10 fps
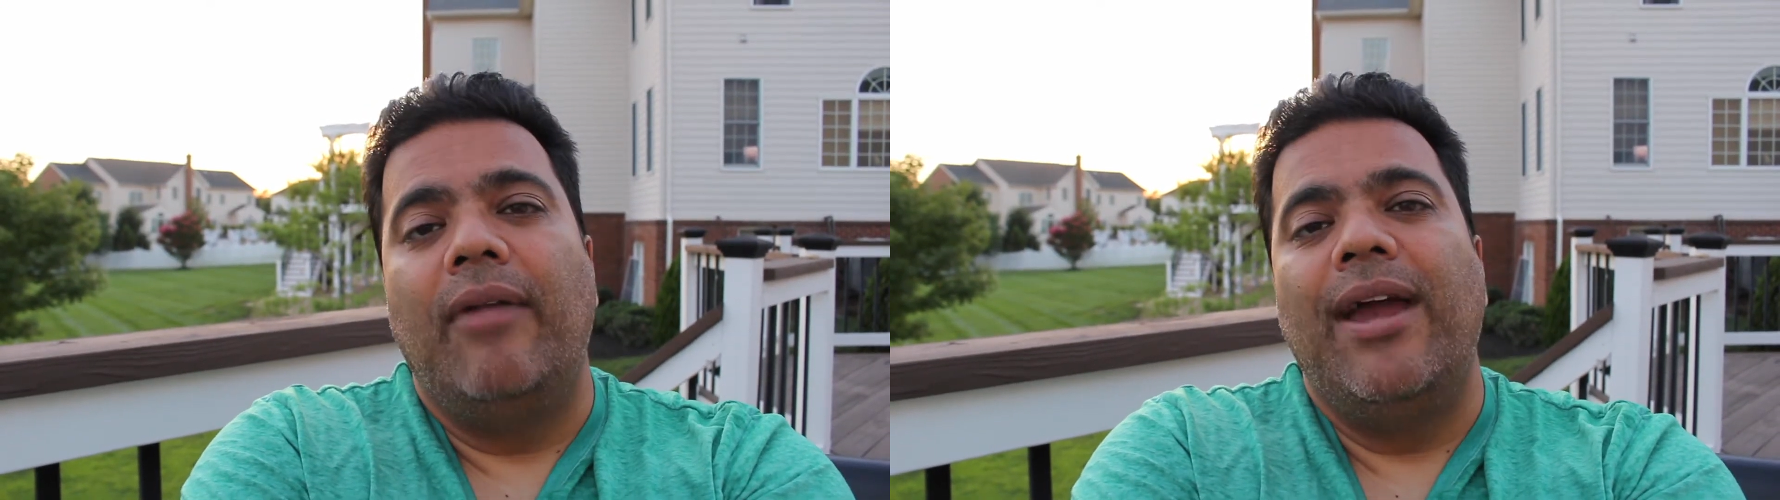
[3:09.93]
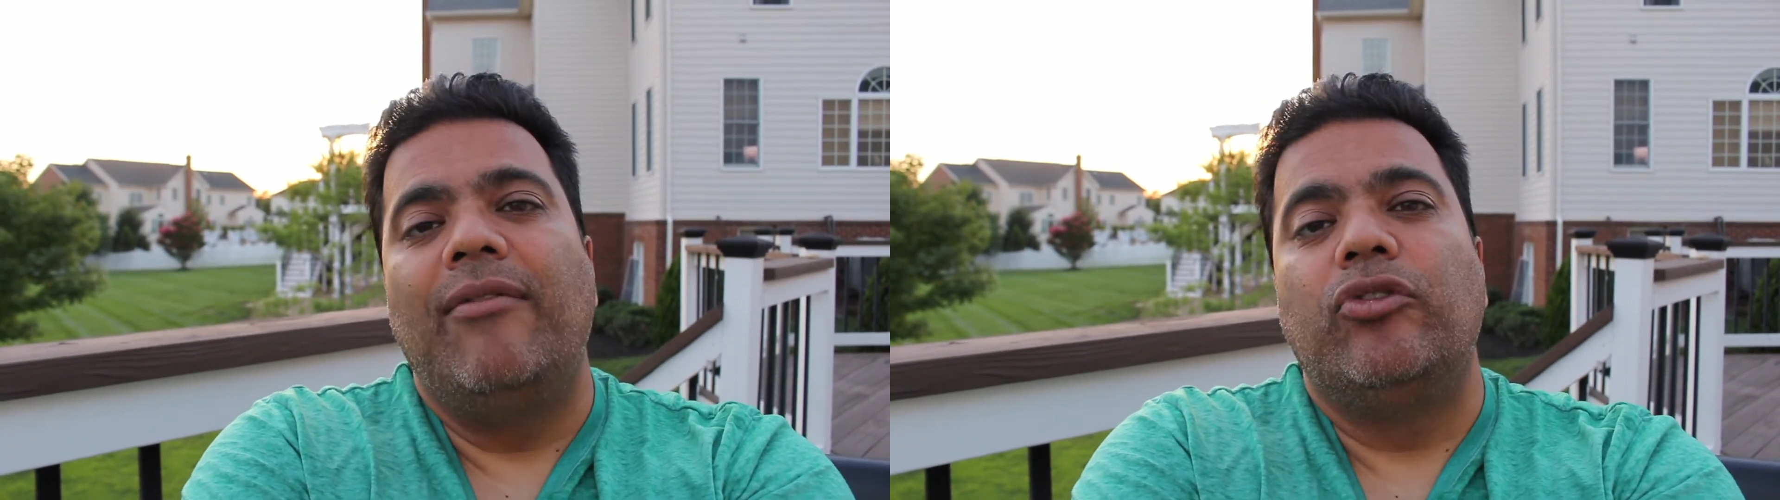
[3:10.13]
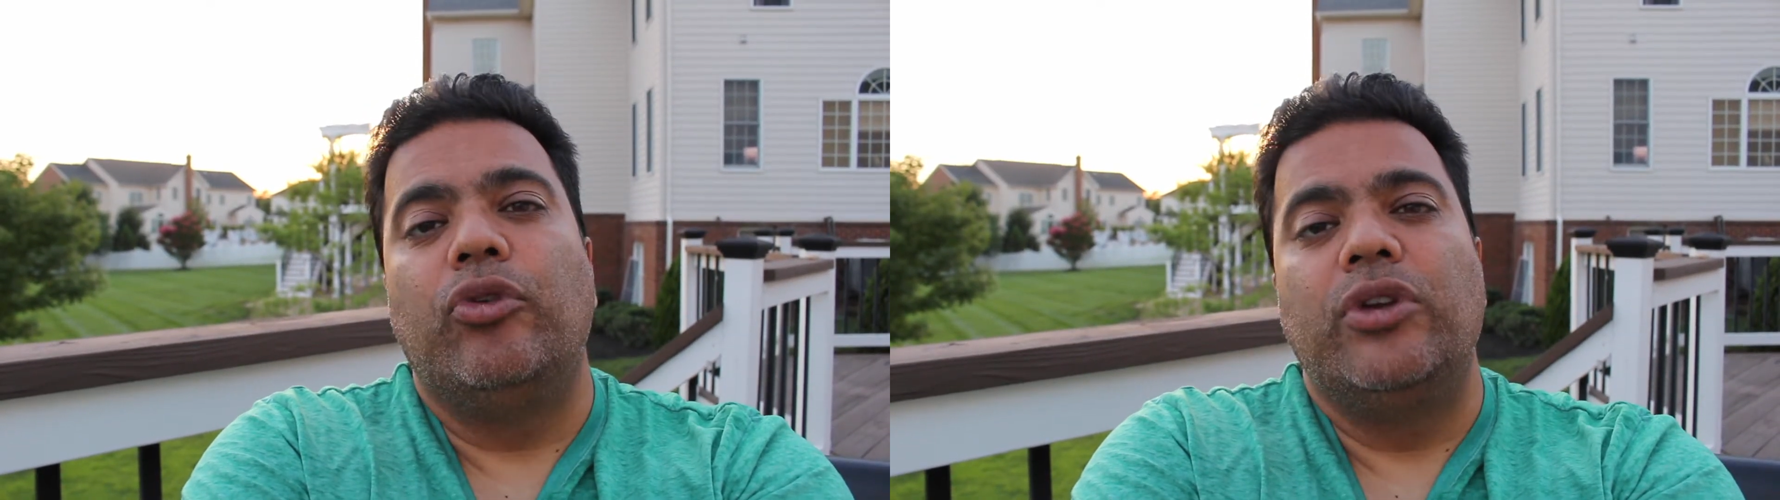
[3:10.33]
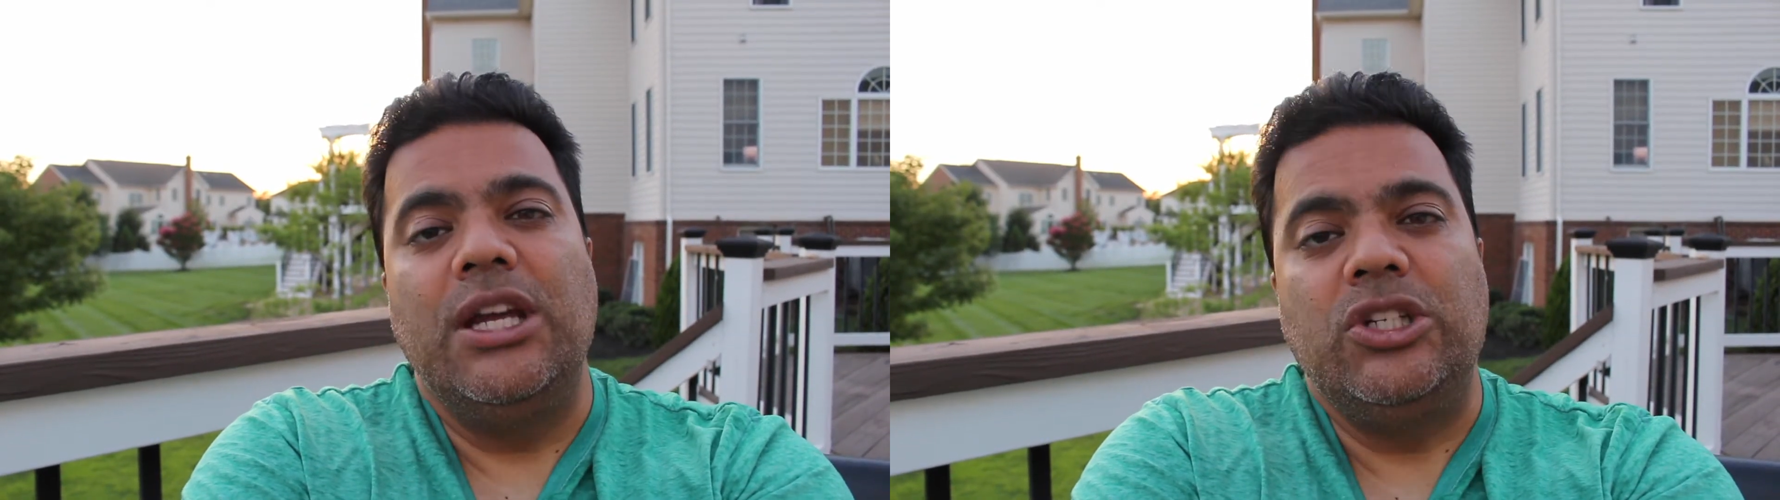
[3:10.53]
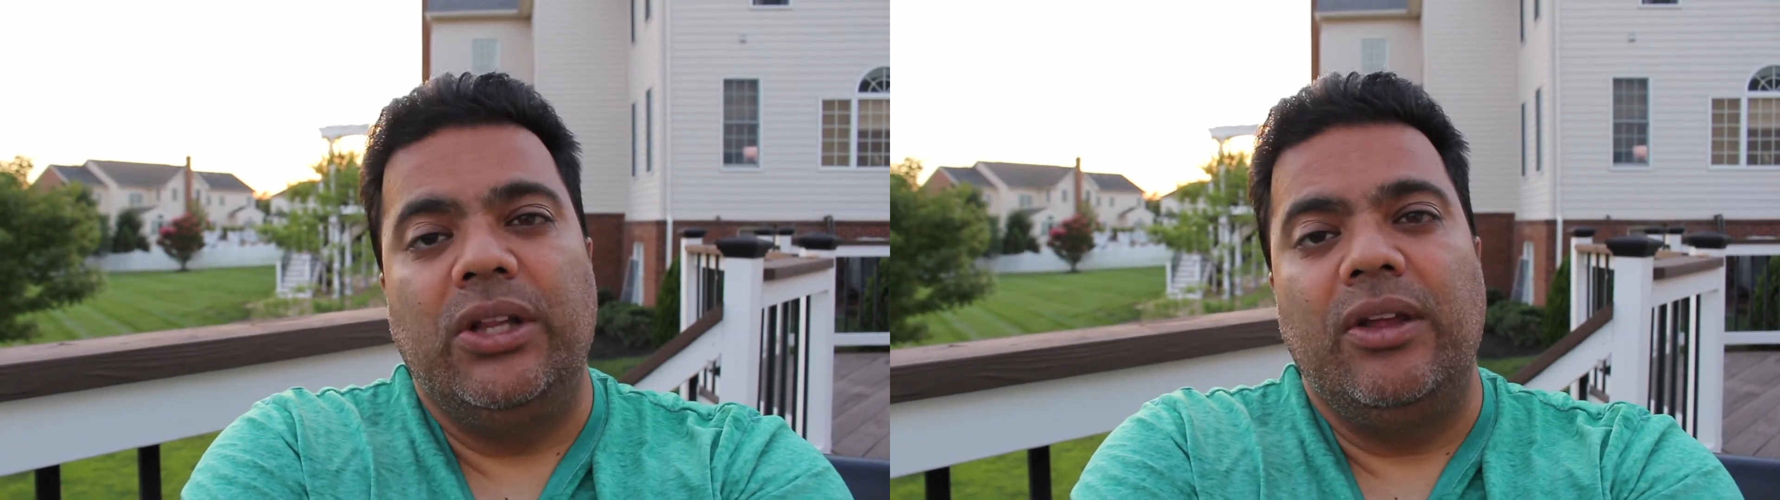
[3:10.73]
They haven't
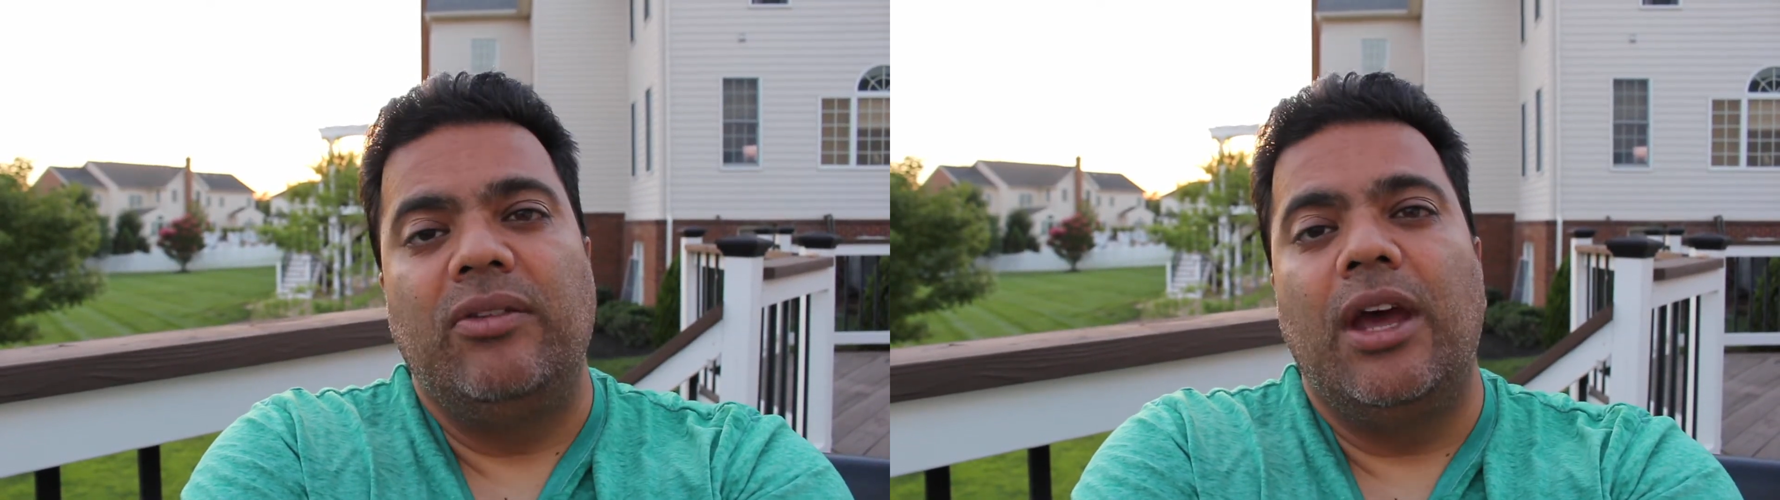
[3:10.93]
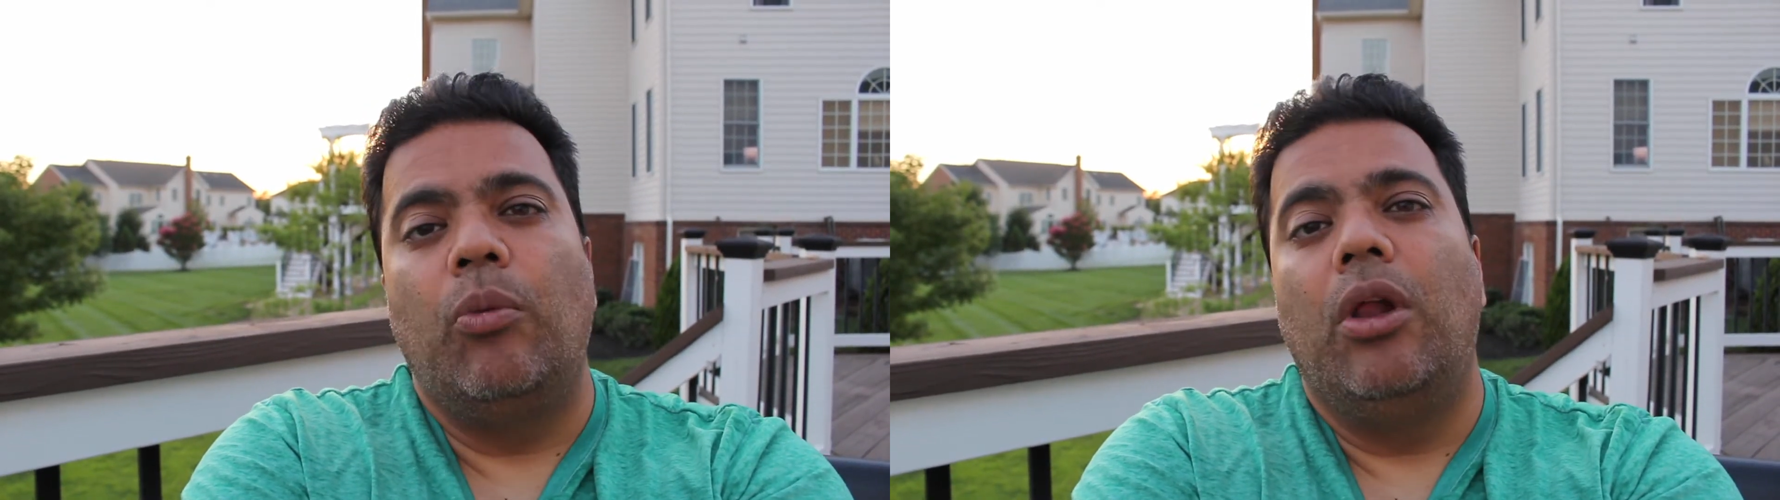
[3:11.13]
strategically said,